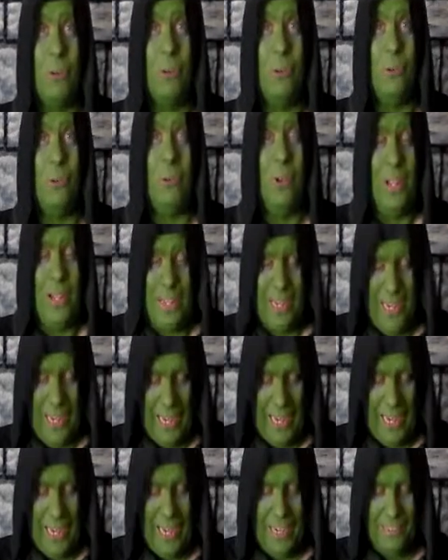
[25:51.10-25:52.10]
crew
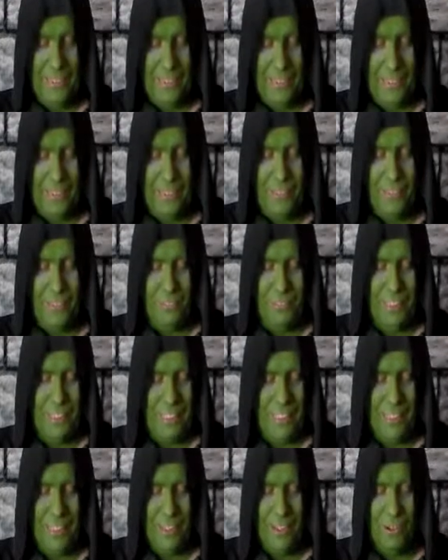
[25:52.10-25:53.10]
and
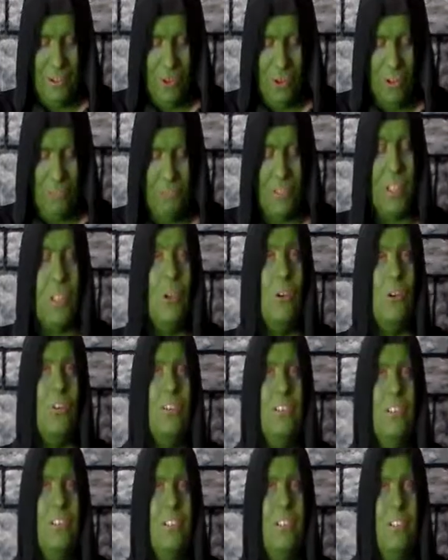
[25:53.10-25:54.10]
all of
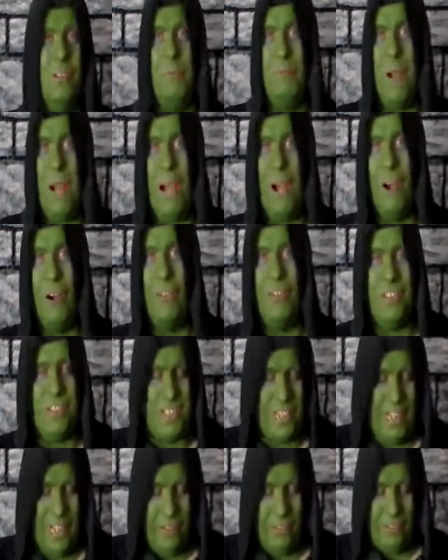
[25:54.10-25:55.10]
the mayor of
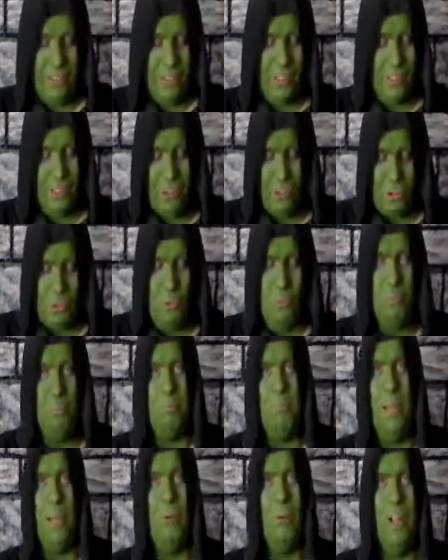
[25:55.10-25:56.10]
the town and the local
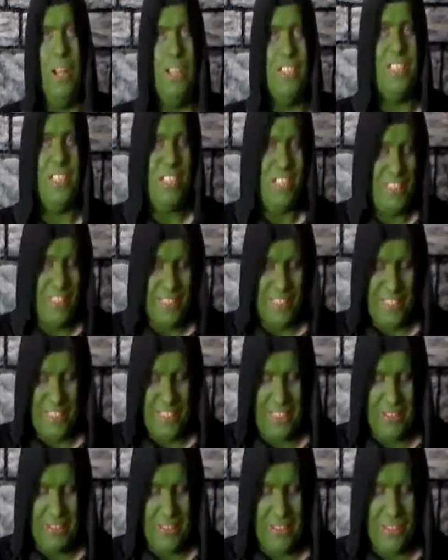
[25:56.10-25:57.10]
bigwigs and
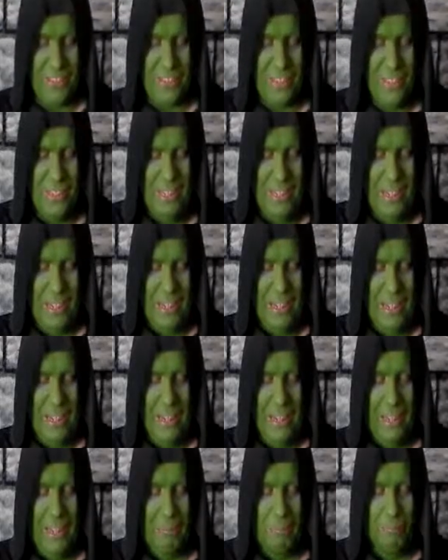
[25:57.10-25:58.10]
dignitaries.
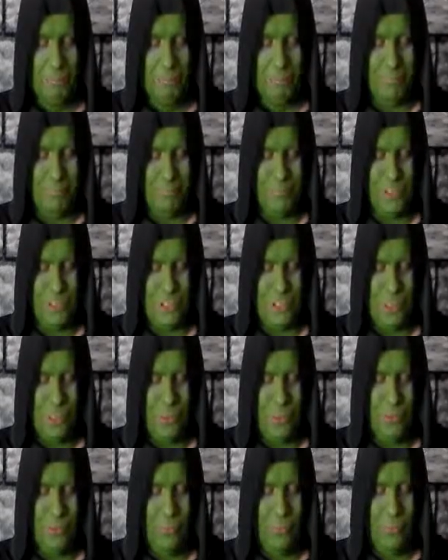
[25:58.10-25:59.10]

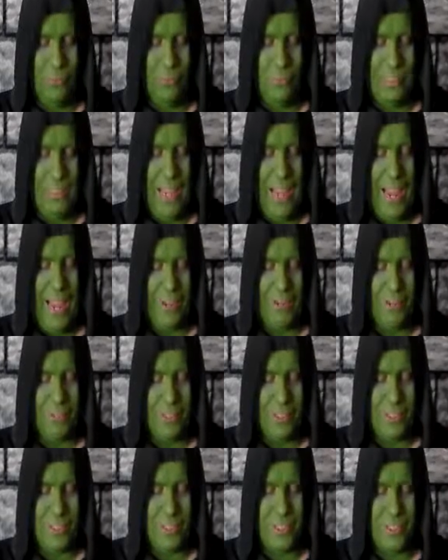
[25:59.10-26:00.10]
So the
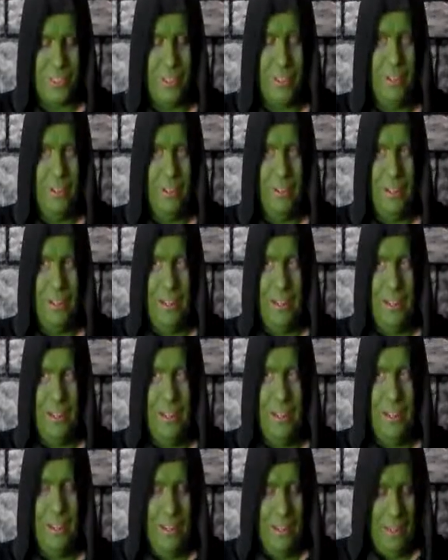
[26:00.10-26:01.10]
actress
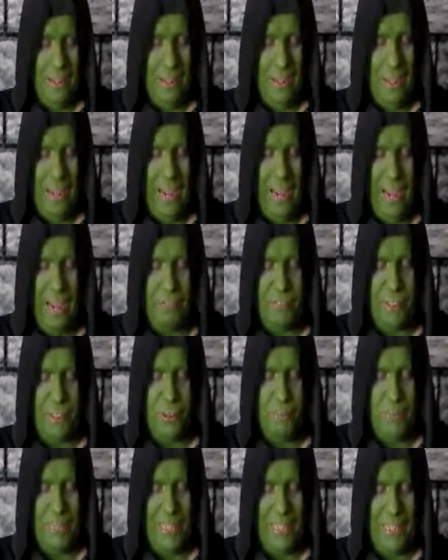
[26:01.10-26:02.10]

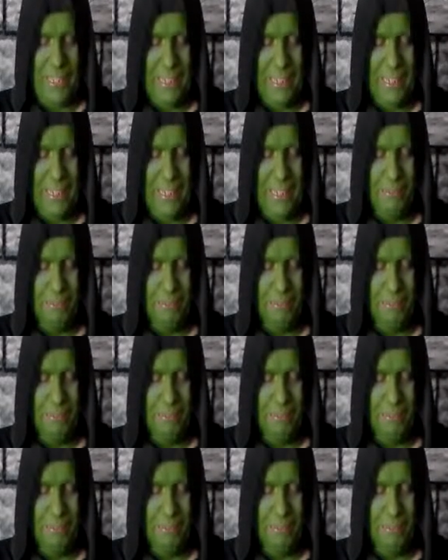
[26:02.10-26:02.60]
having to be